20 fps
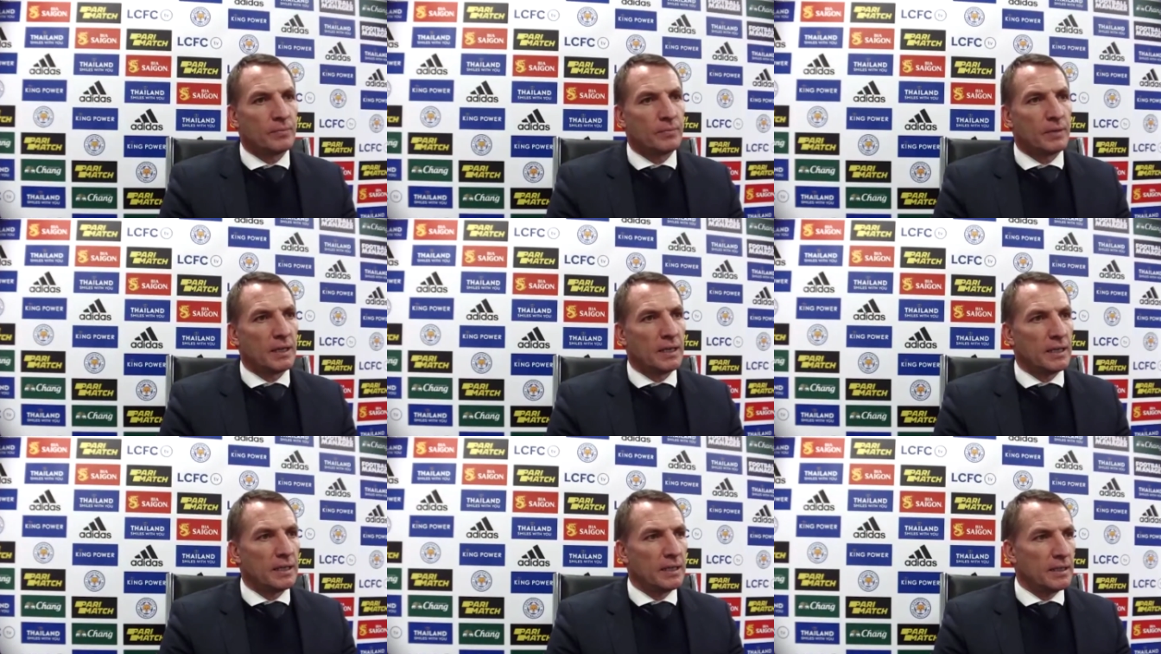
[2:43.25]

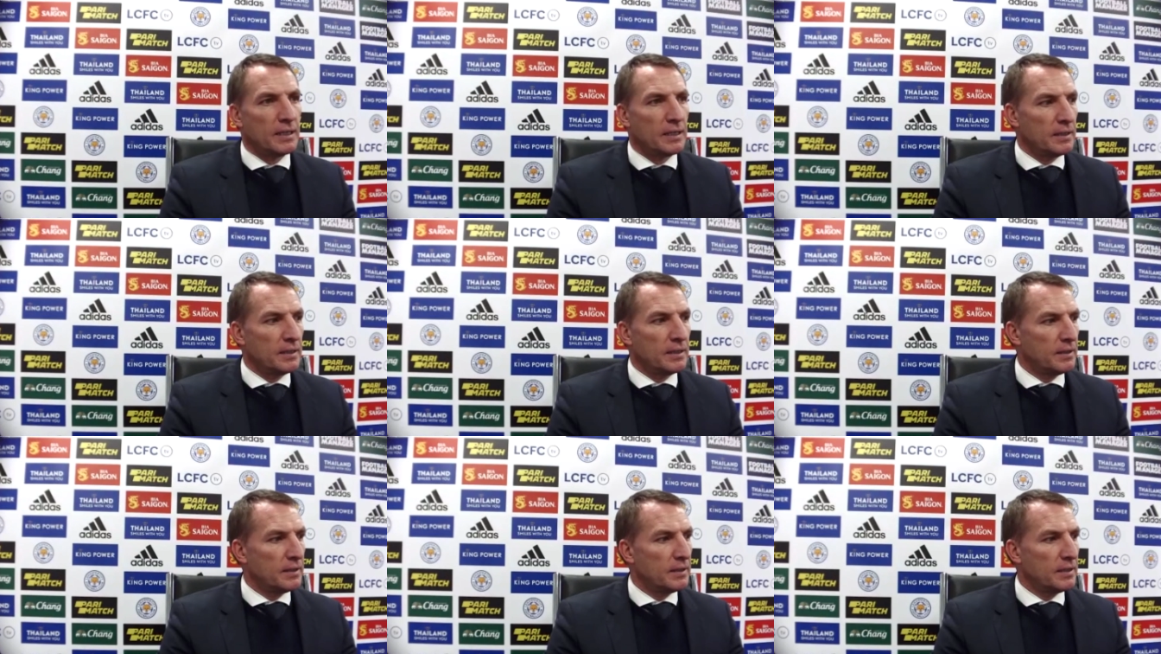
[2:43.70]

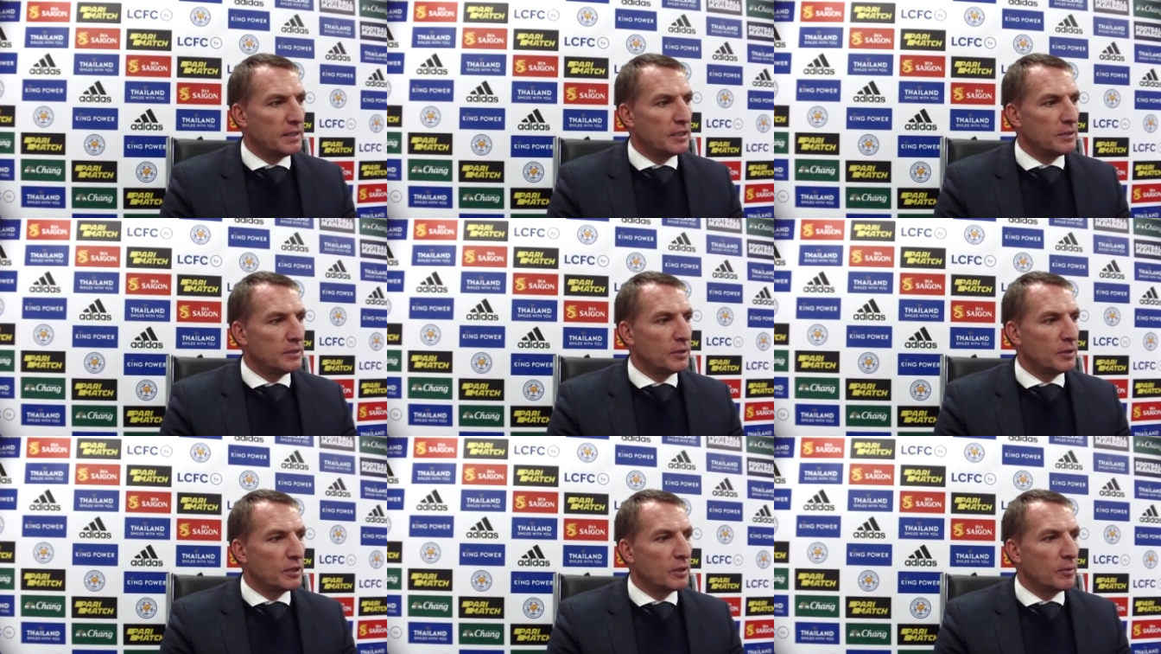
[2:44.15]
Uh, he's
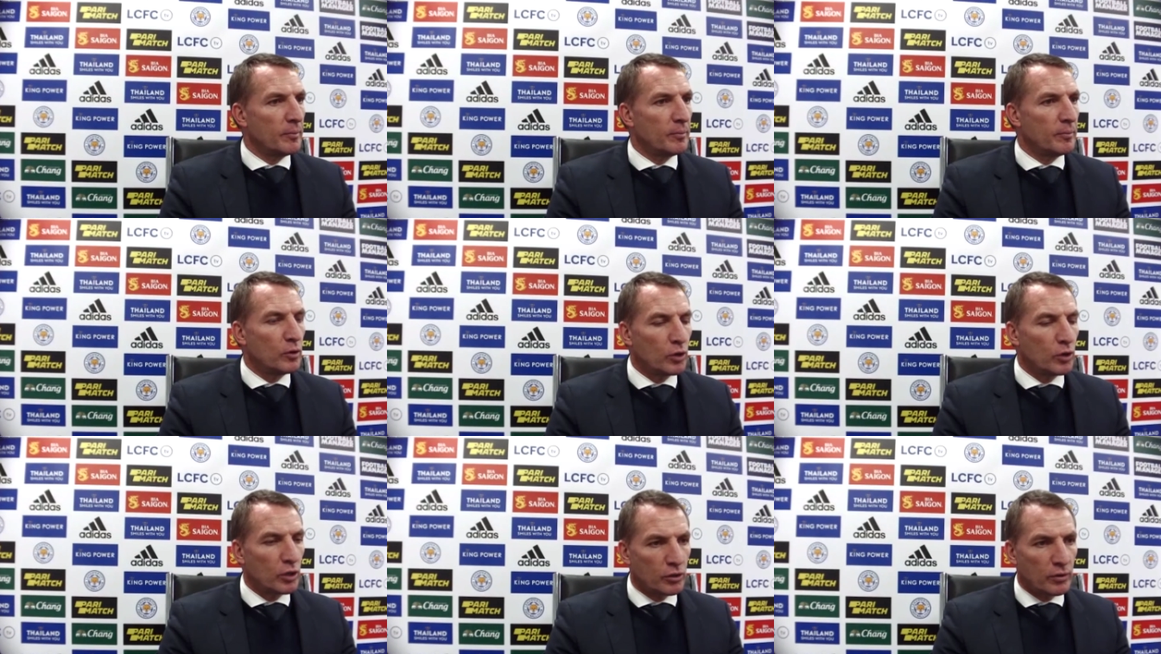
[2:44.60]
becoming
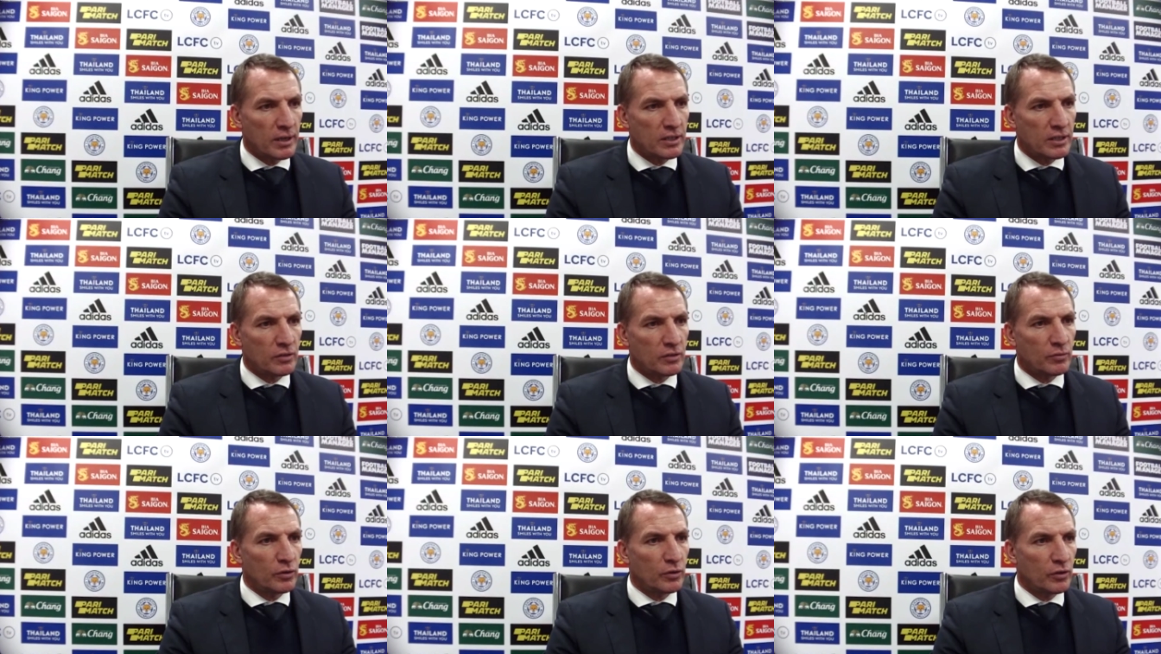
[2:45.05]
more
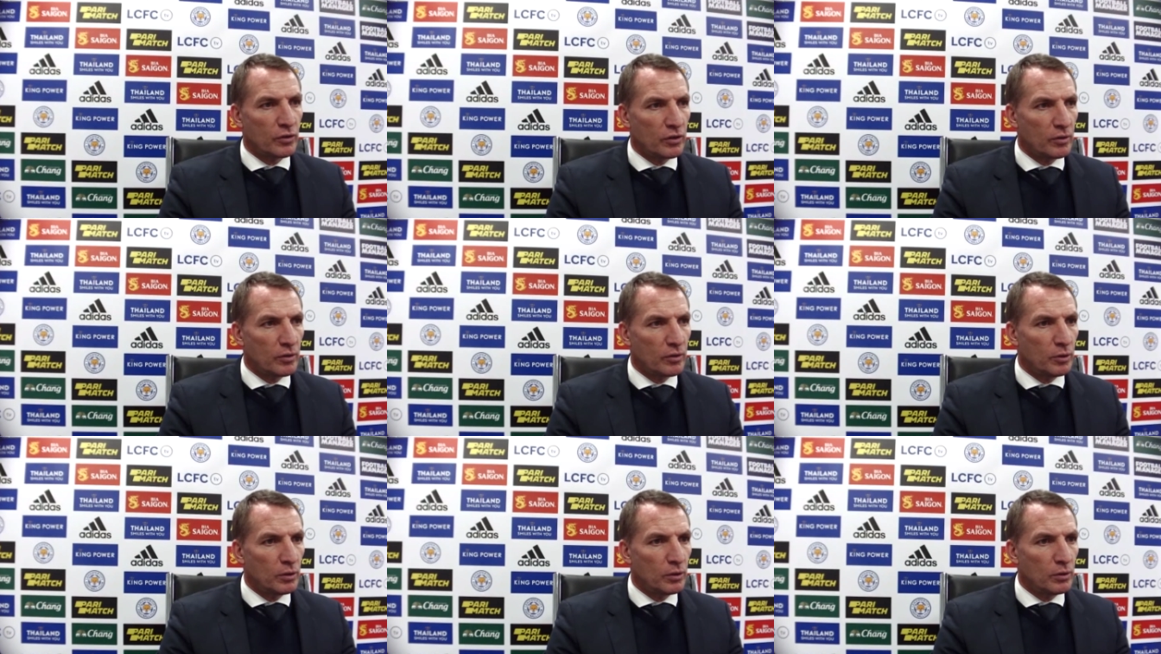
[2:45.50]
aggressive without
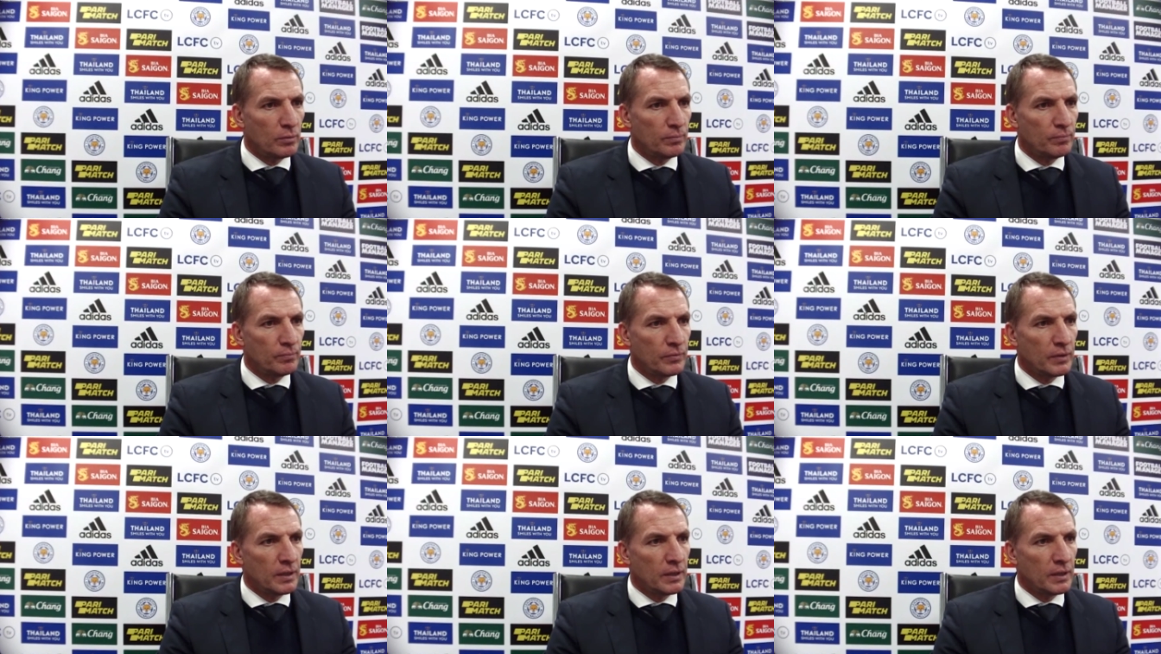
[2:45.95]
the ball,